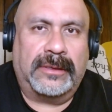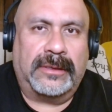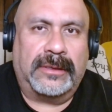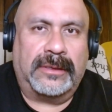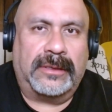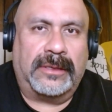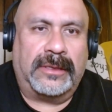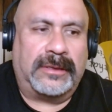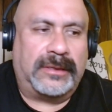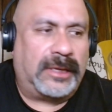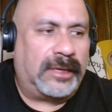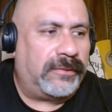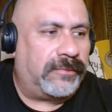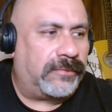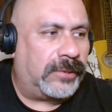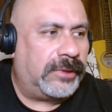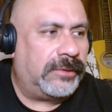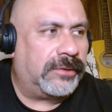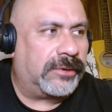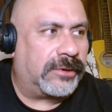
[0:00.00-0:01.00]
And they
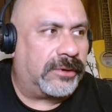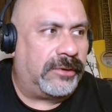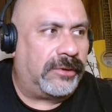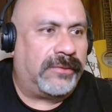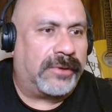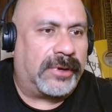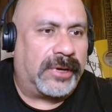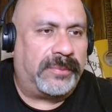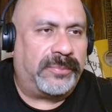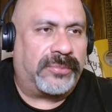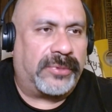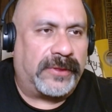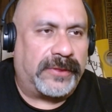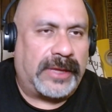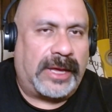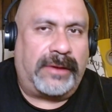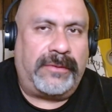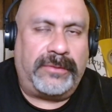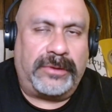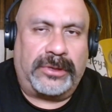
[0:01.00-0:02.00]
will grow up
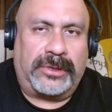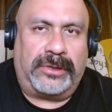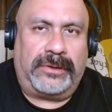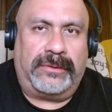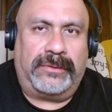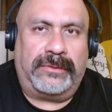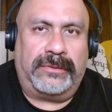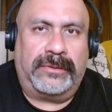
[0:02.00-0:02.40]
without you.